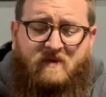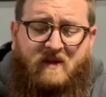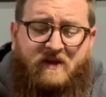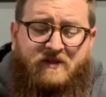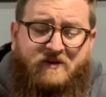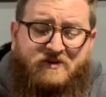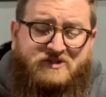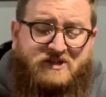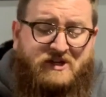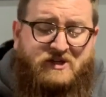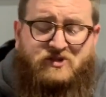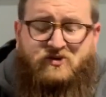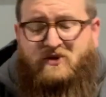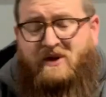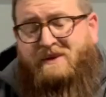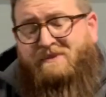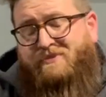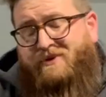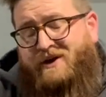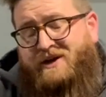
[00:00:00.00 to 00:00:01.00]
There's an
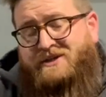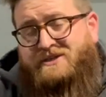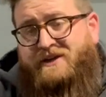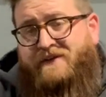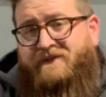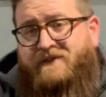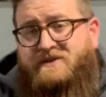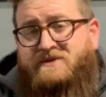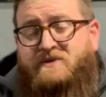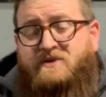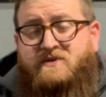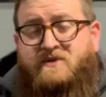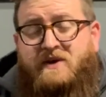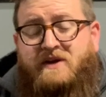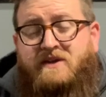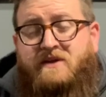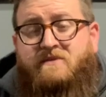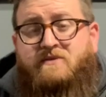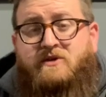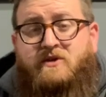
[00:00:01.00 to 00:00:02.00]
extreme price difference between
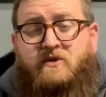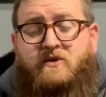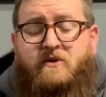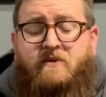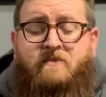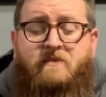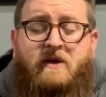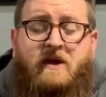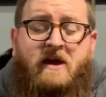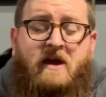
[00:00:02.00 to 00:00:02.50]
them two.